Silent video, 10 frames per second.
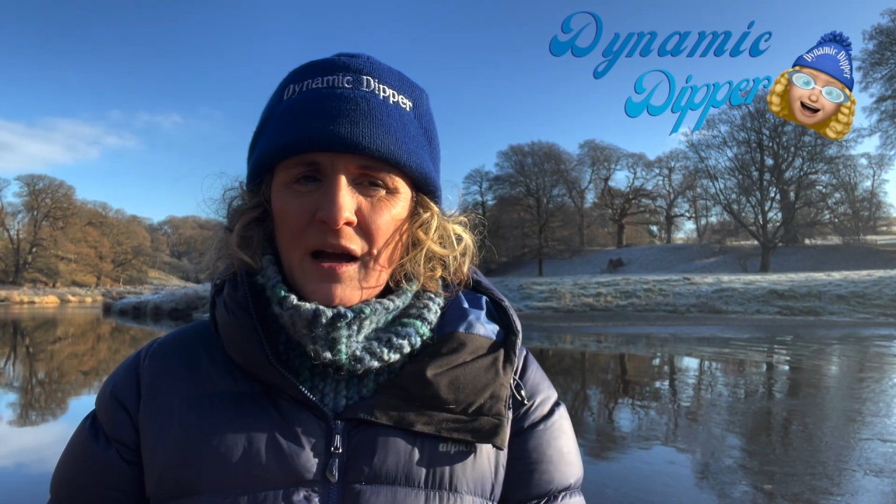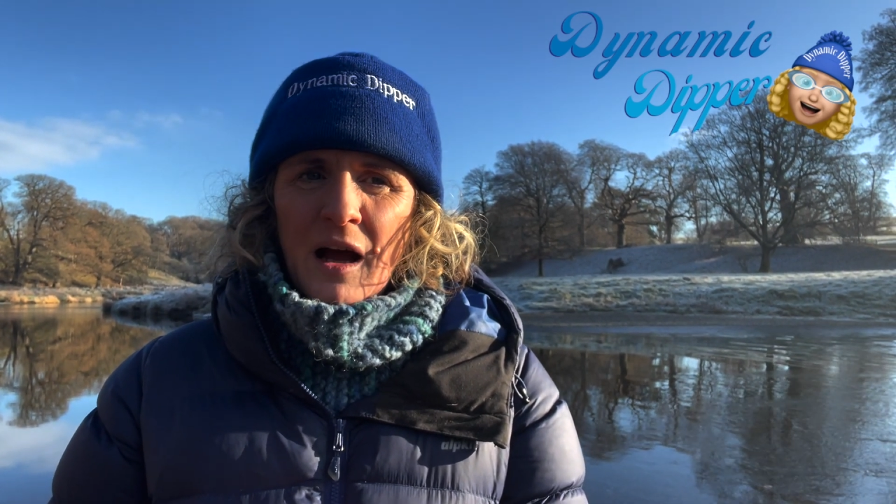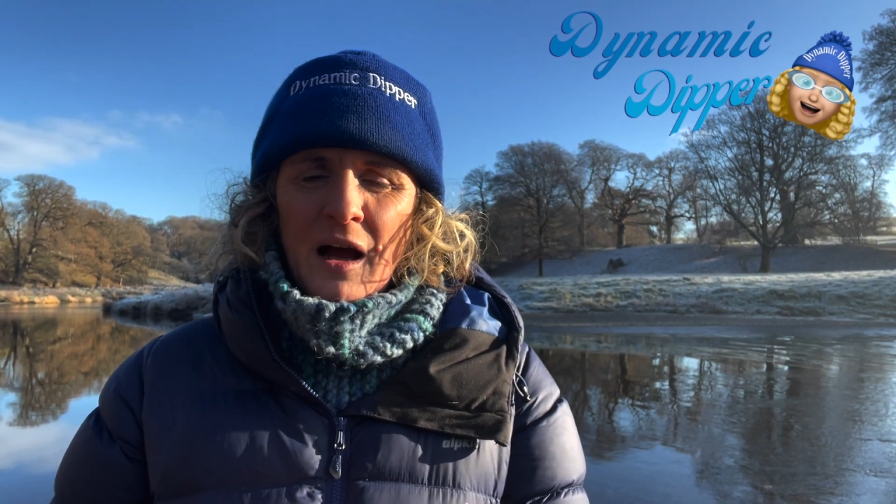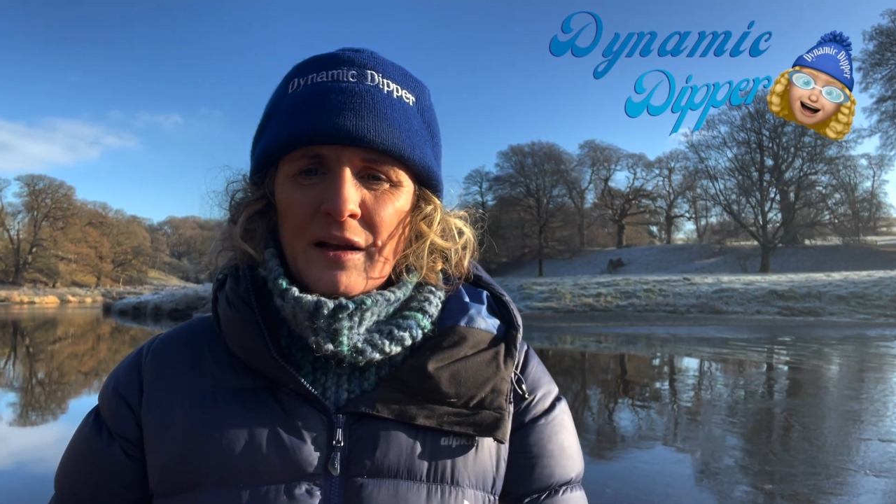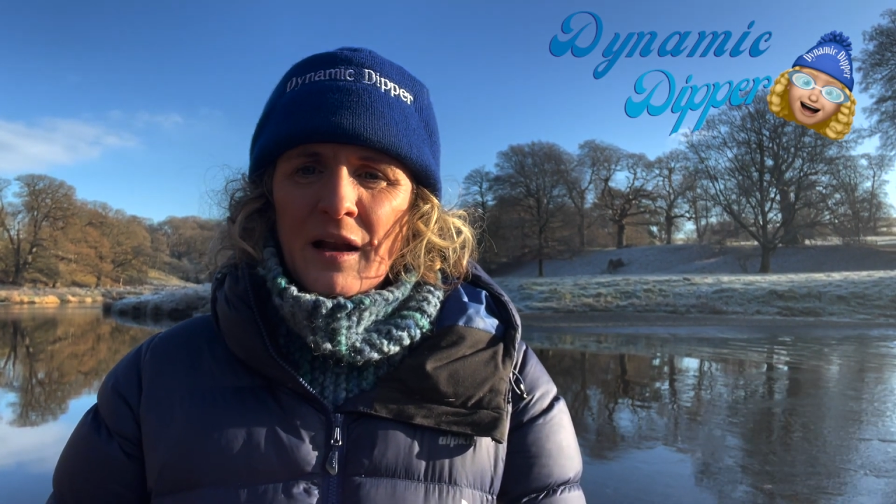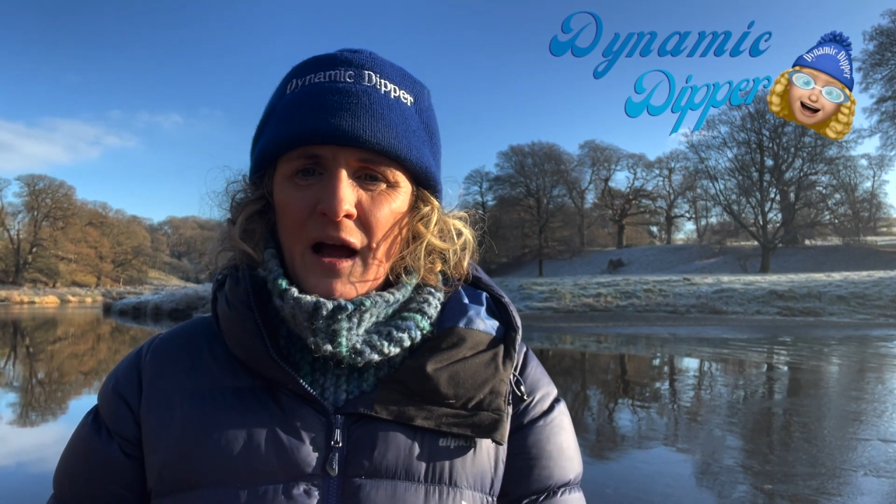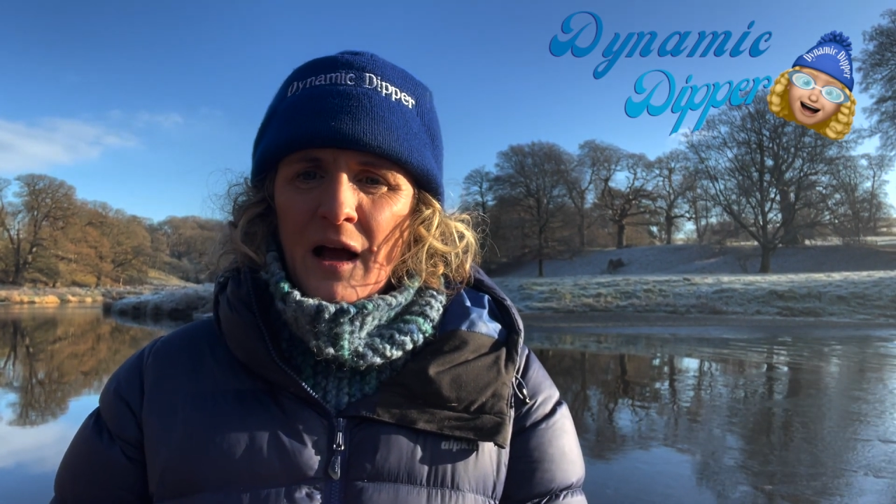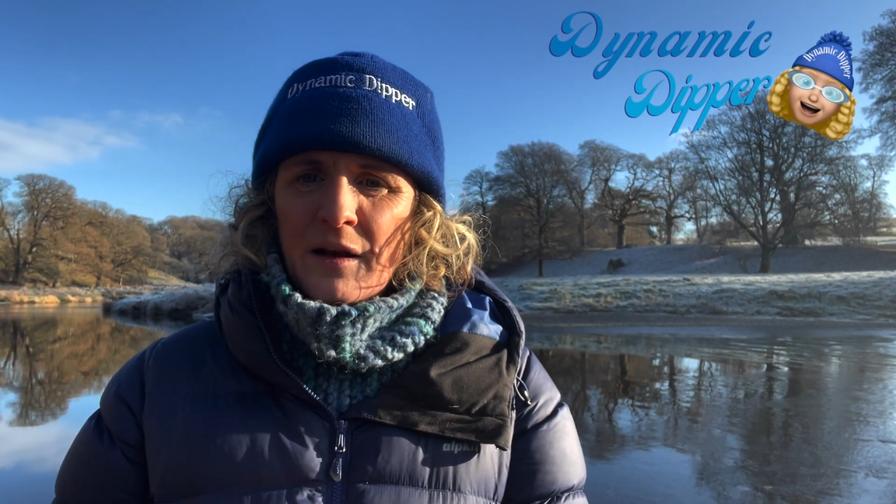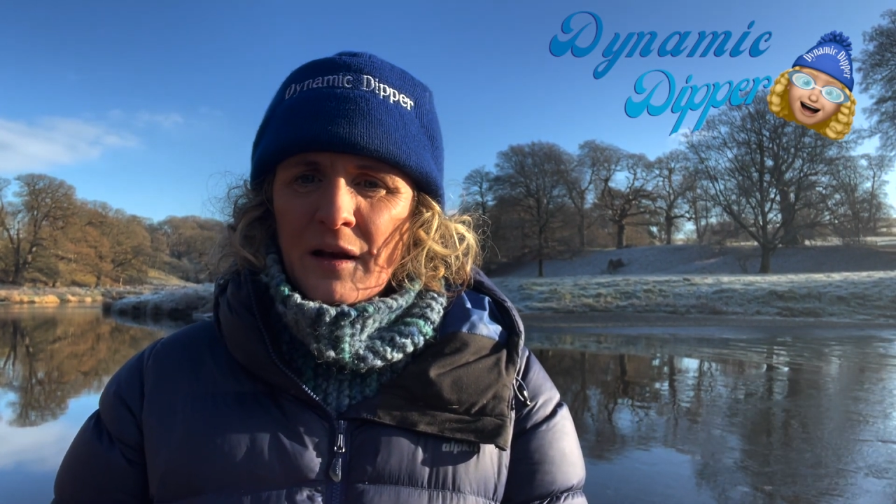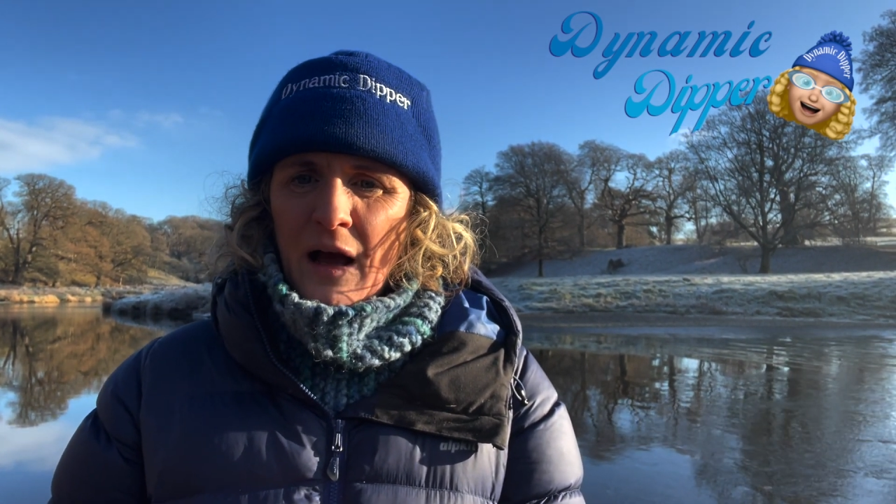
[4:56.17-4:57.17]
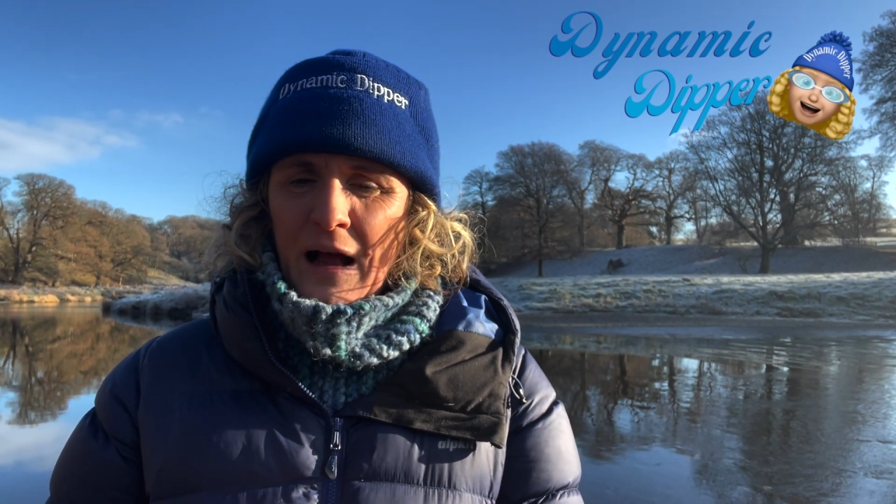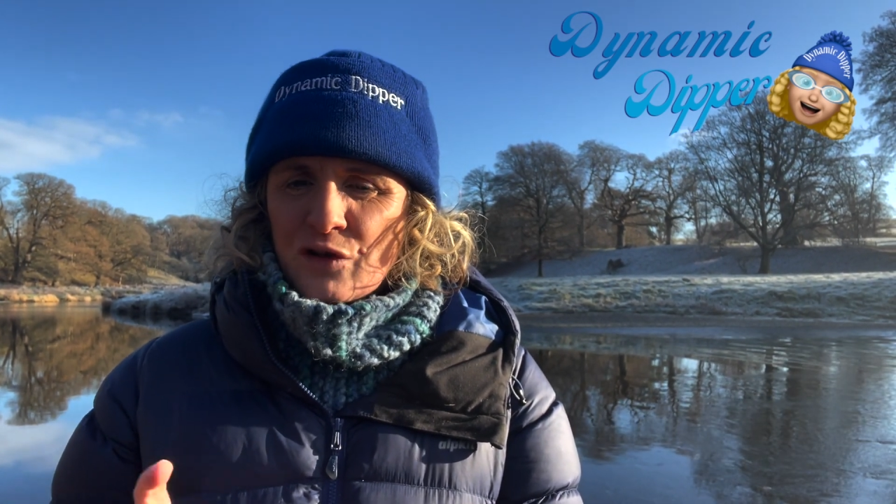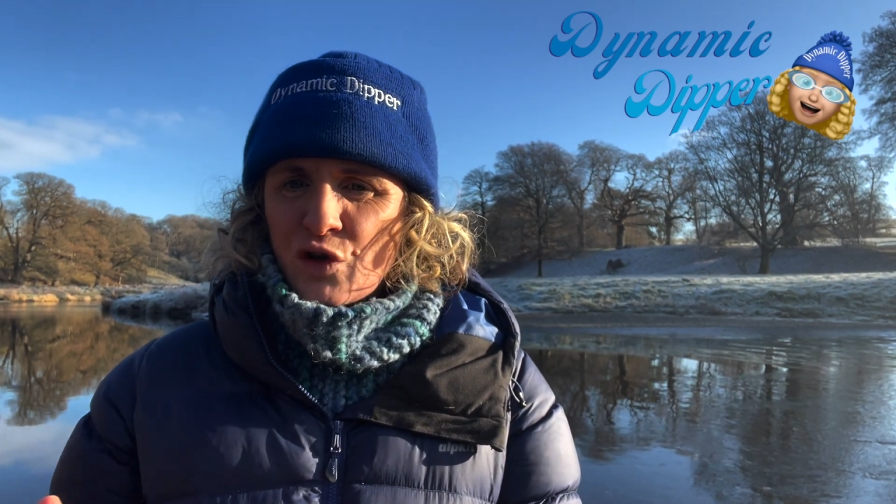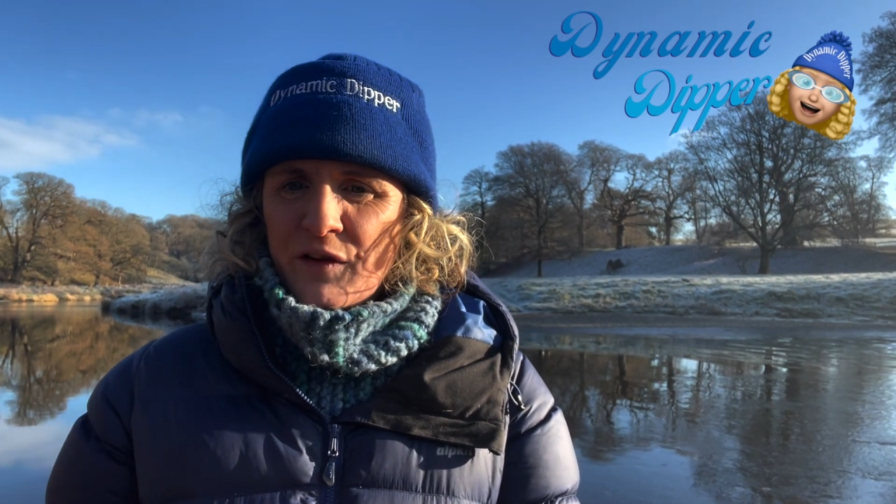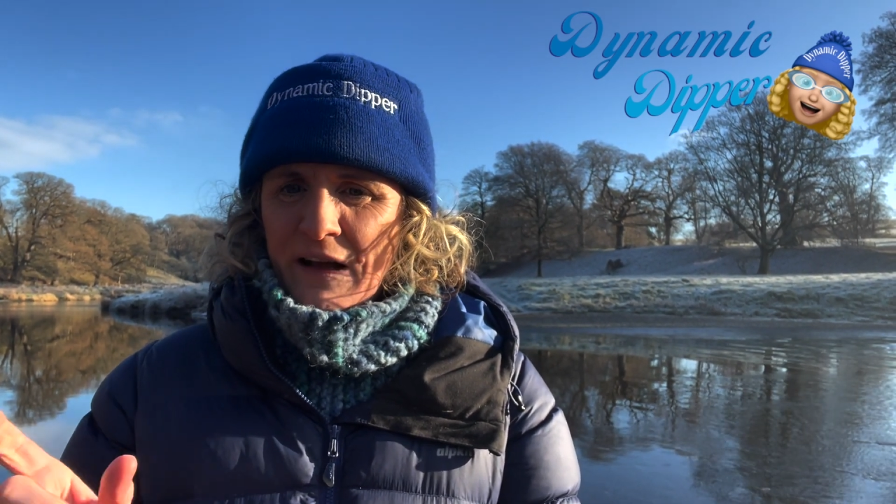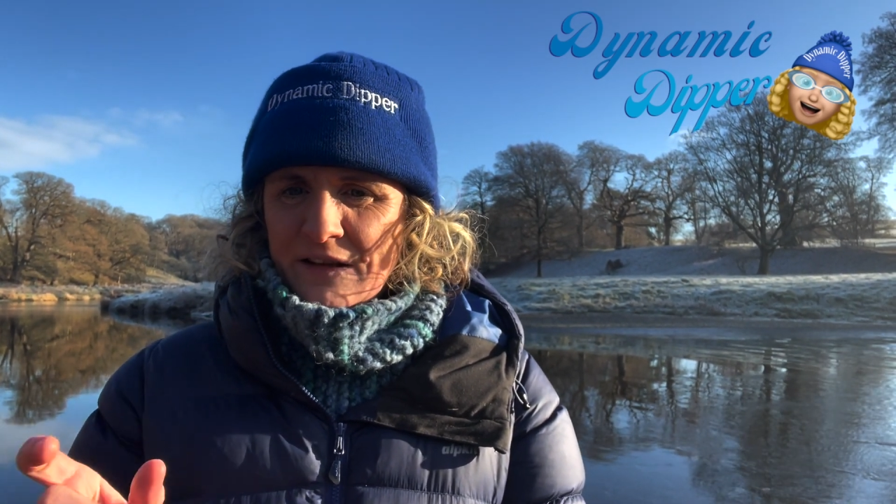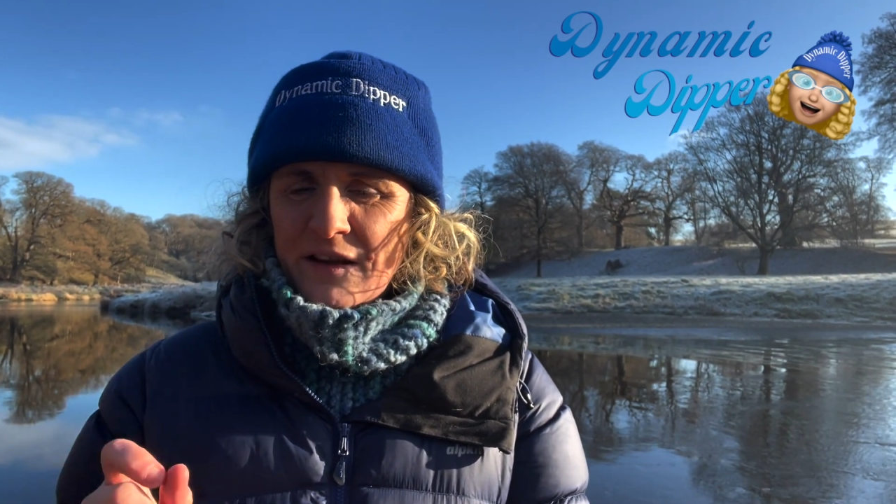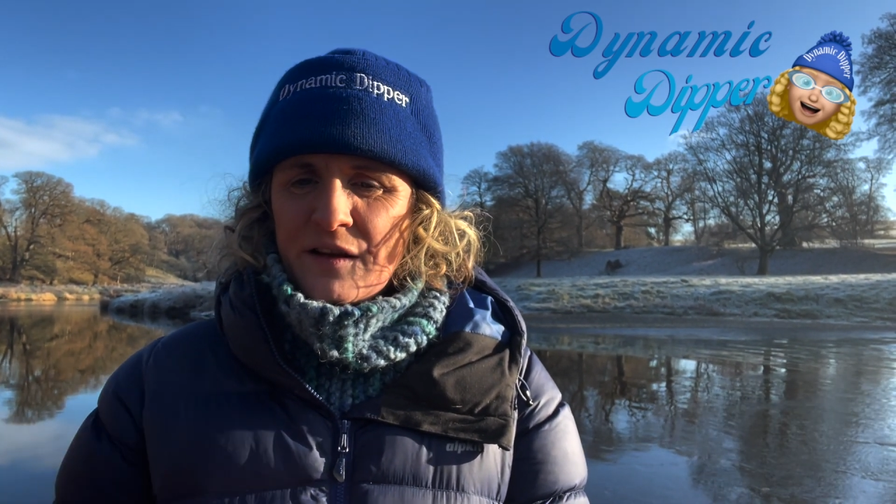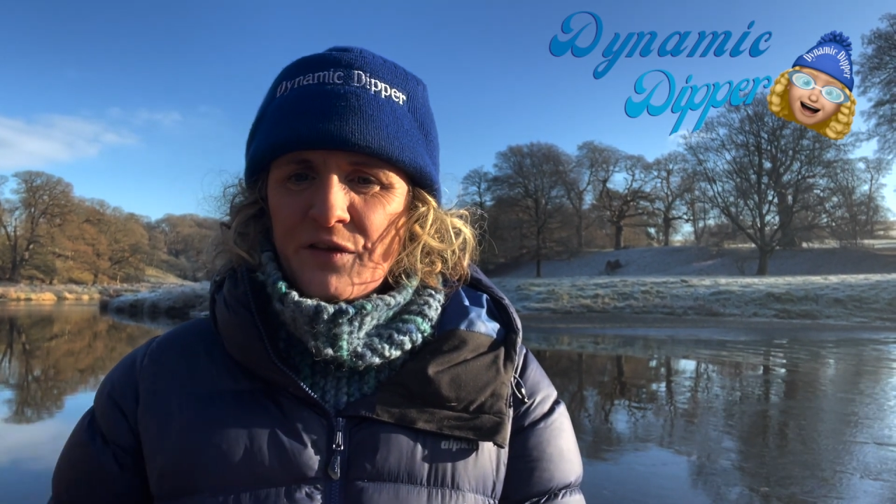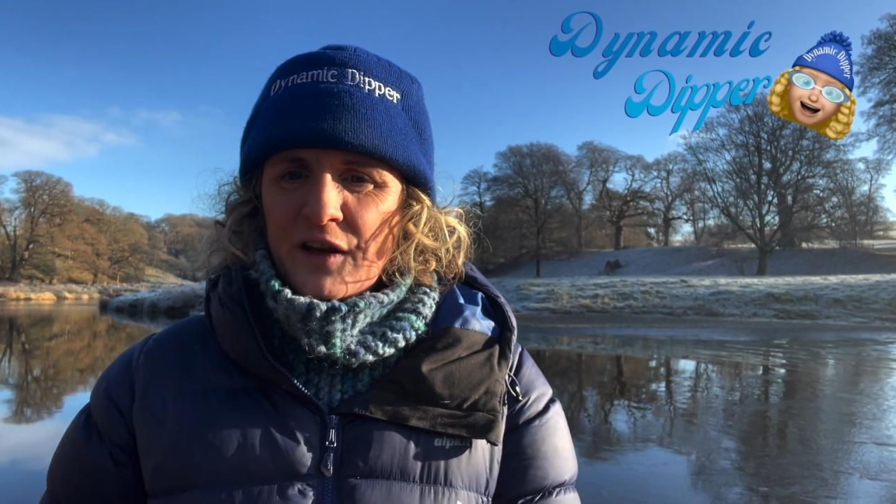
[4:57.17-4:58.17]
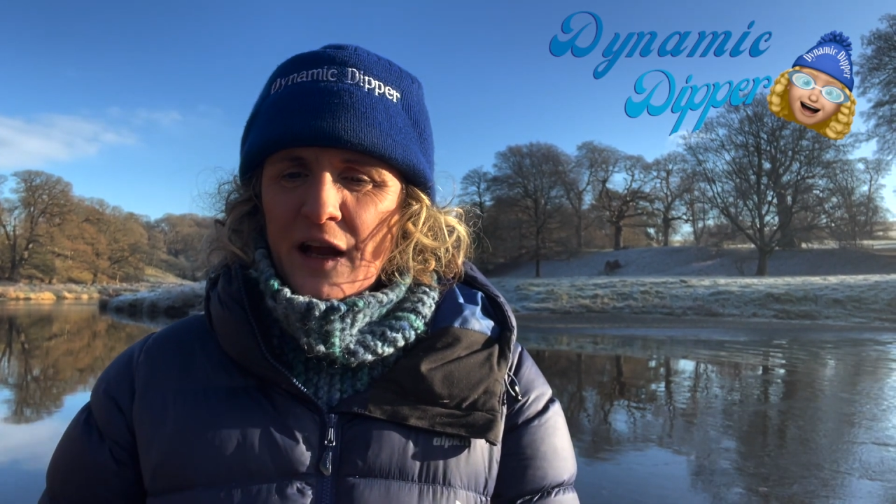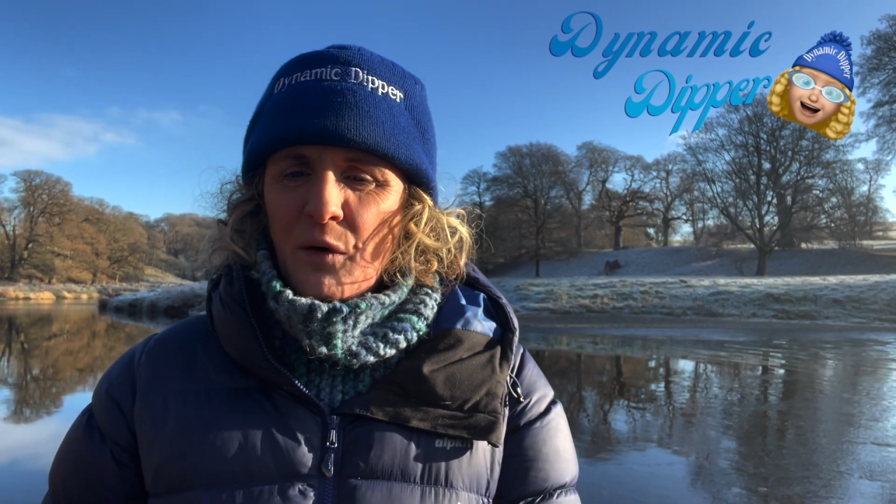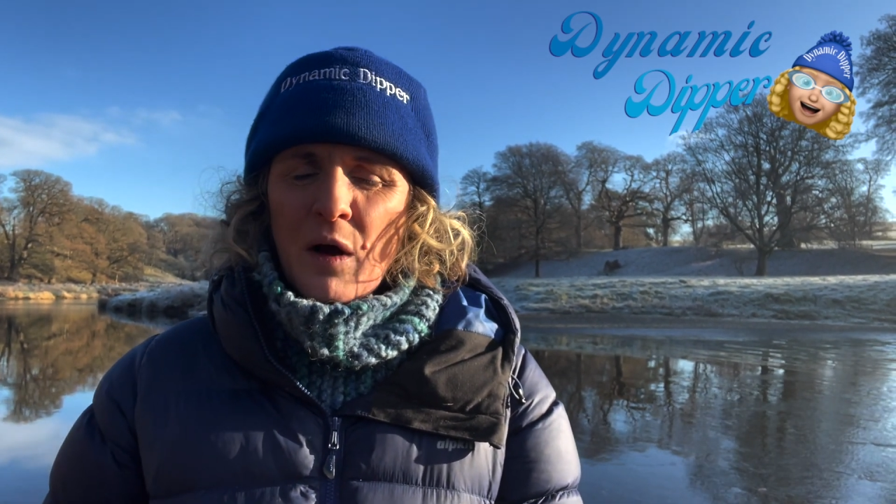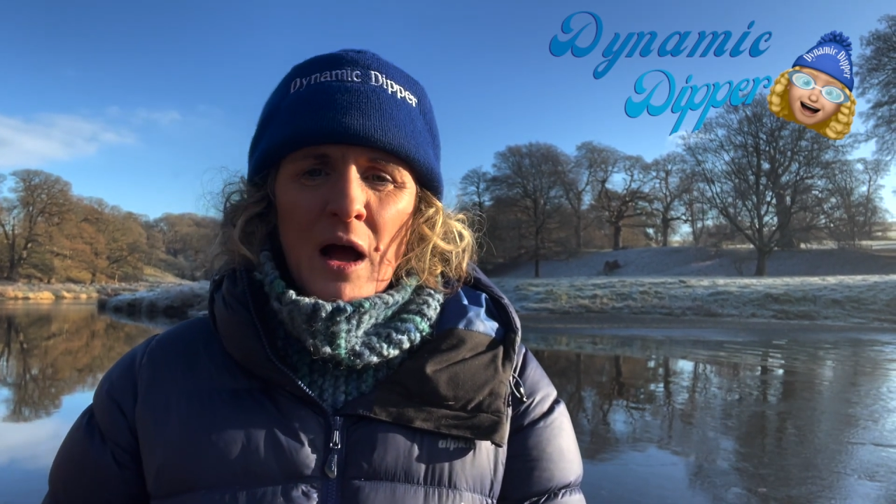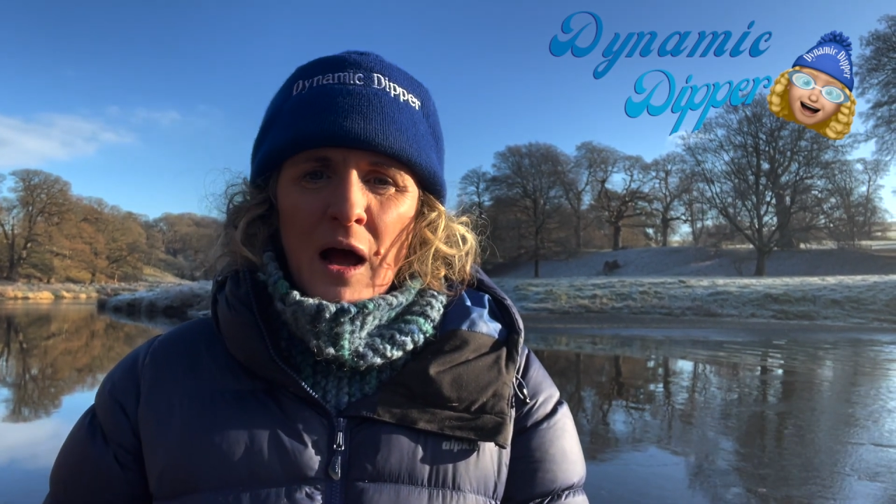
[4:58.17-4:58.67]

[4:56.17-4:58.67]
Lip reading: and I'll join that to this video,